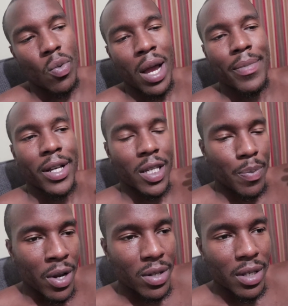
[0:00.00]
Why am I
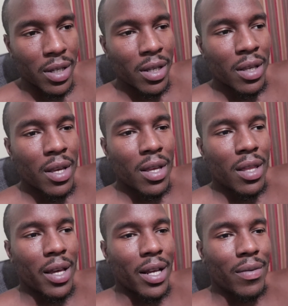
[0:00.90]
experiencing
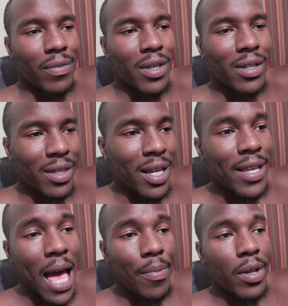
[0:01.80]
like these things
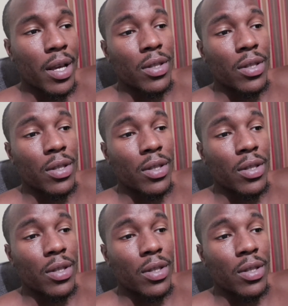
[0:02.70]
happening?